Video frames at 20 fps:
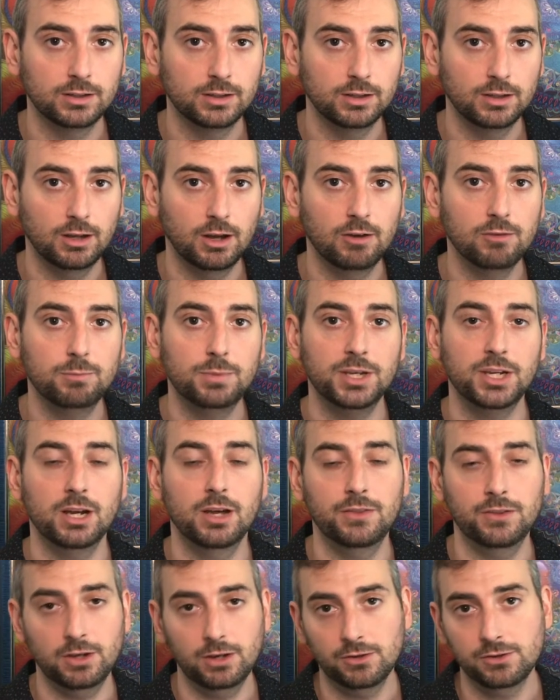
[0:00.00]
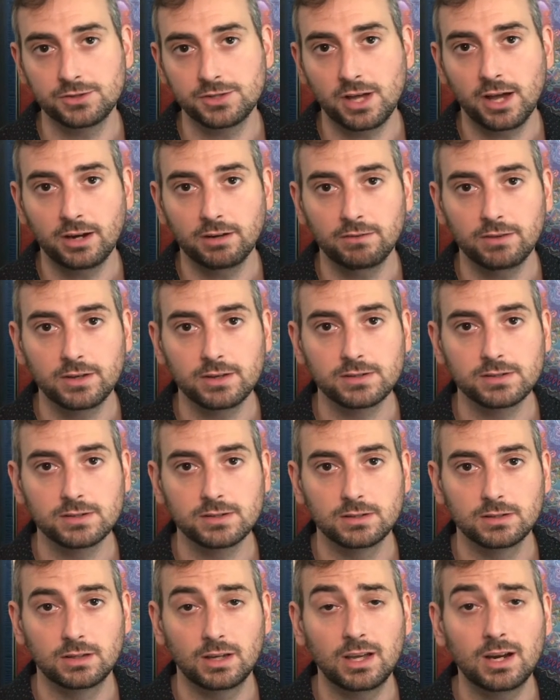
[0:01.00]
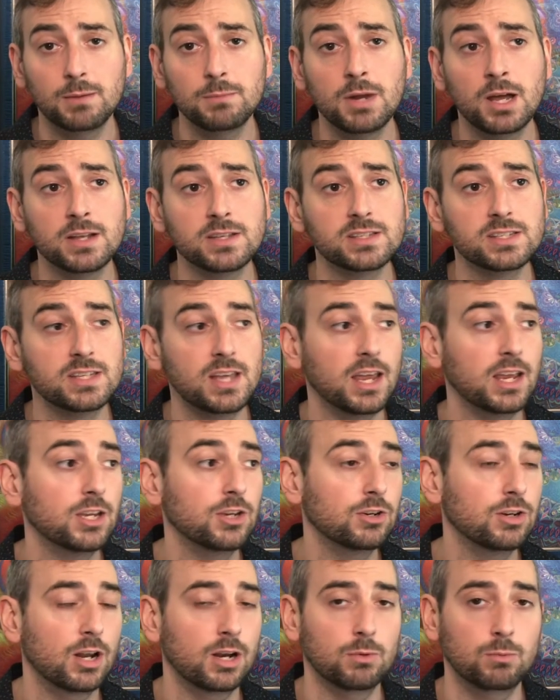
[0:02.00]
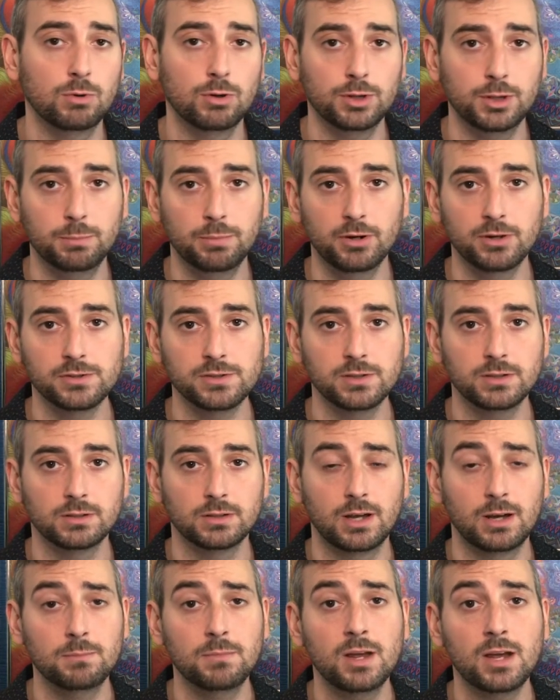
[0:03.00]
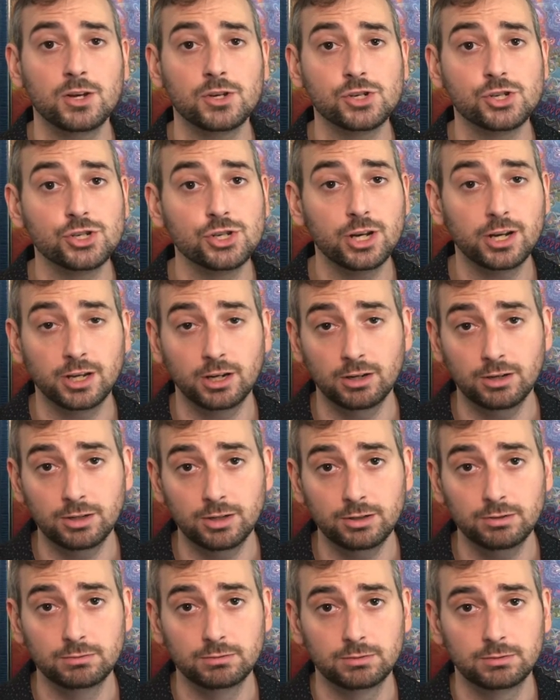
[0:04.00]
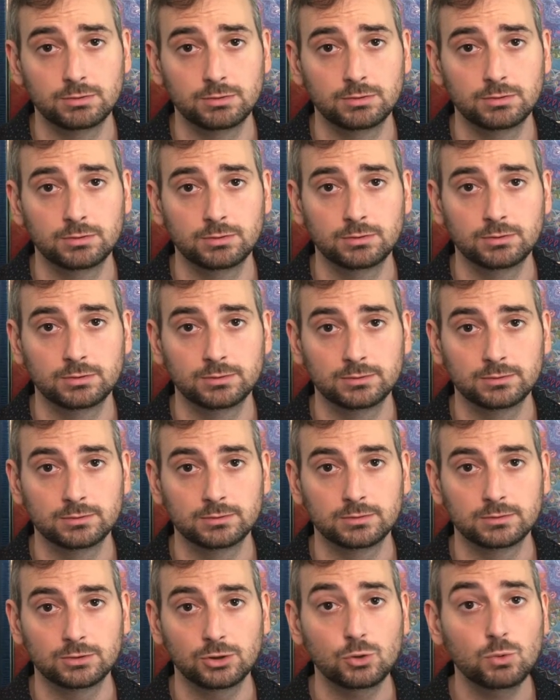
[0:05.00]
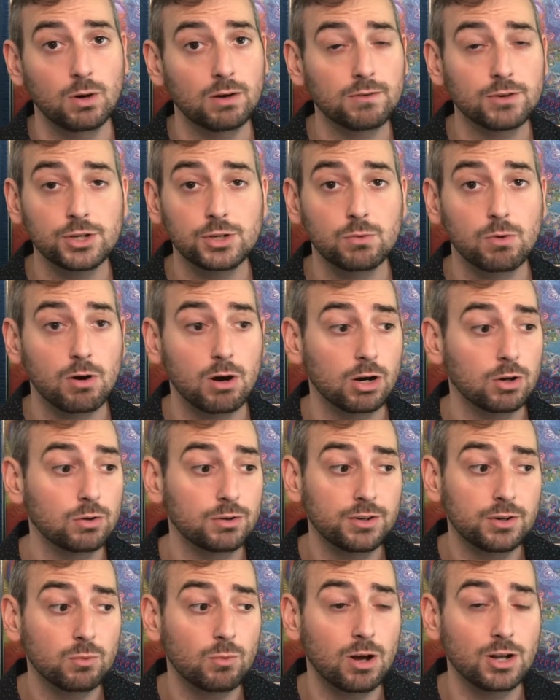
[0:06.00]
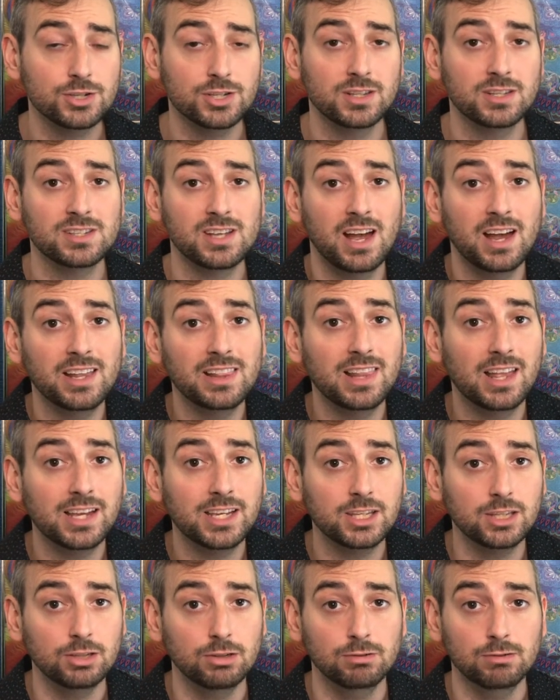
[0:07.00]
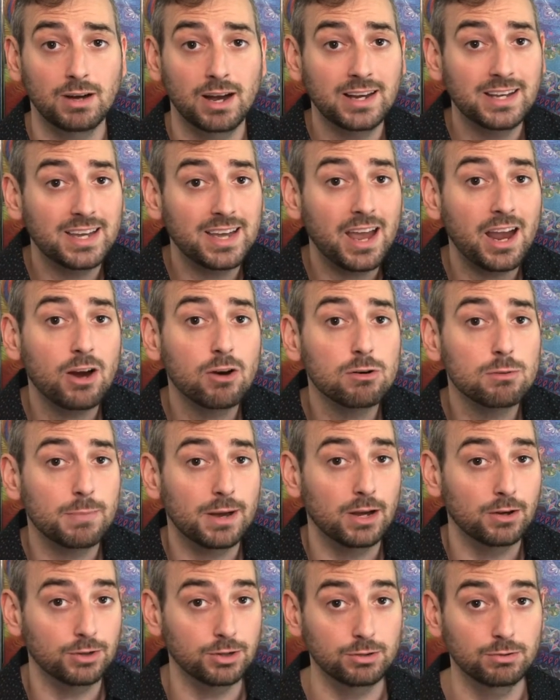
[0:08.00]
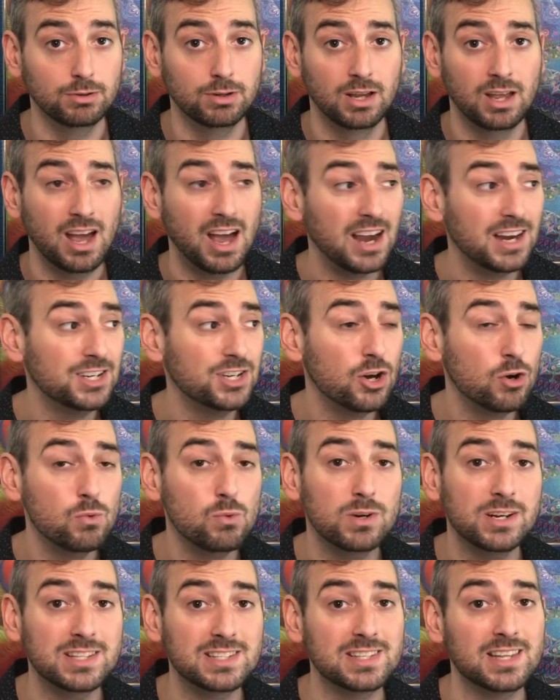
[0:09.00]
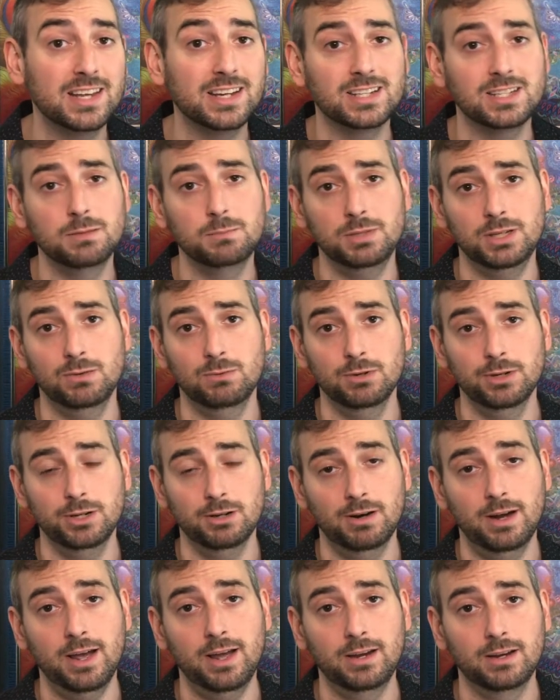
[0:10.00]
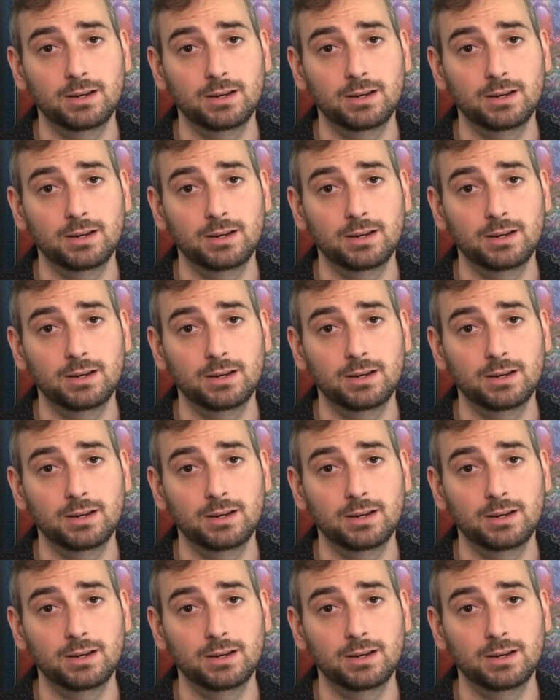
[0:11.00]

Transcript: of being on the other side of this. And I'm not saying you're not a worthy person. I'm not shitting on you. Whoever you are, who you're watching this, I like you. I care about you. I know what it's like to be where you're at.